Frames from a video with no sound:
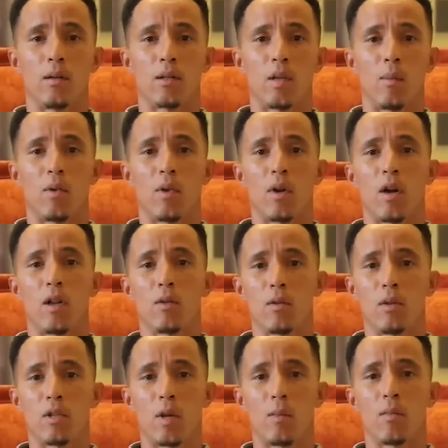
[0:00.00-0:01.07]
some of the
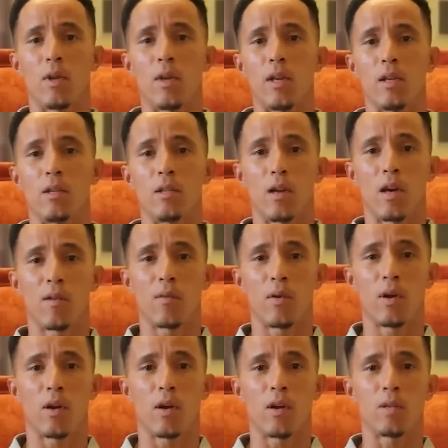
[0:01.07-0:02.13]
countries, some of the leagues in
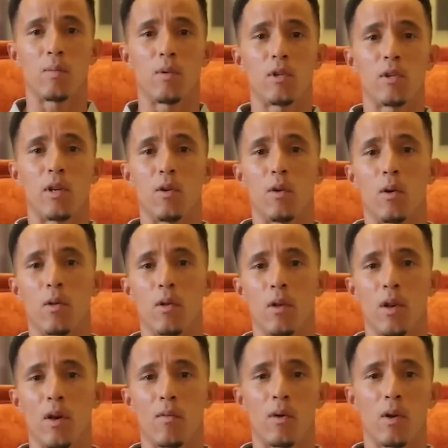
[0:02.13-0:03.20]
Africa, especially
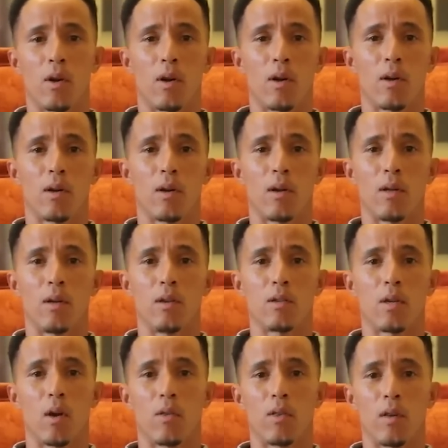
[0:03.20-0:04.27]
Northern Africa and
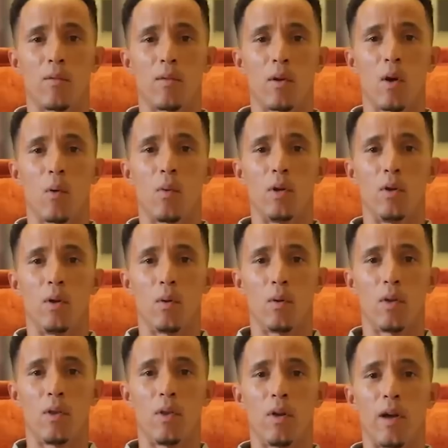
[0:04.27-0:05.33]
South Africa. We
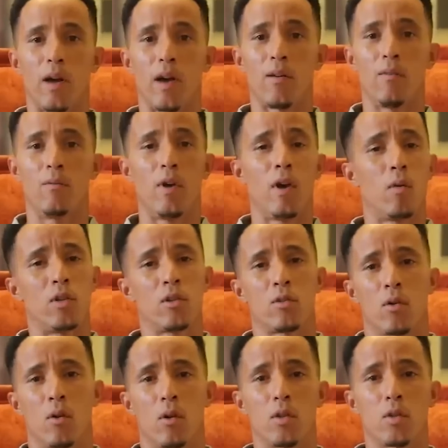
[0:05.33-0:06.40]
know that they have very
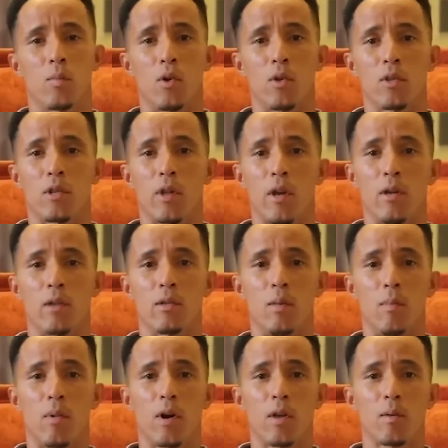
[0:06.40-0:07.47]
strong sports science
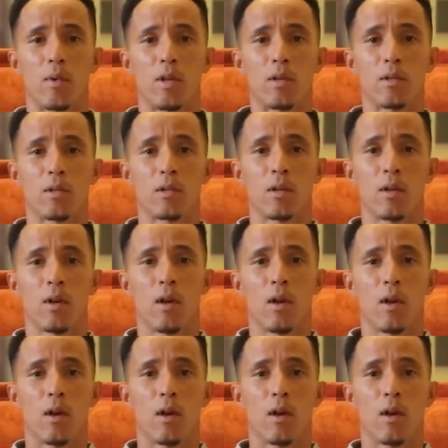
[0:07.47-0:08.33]
departments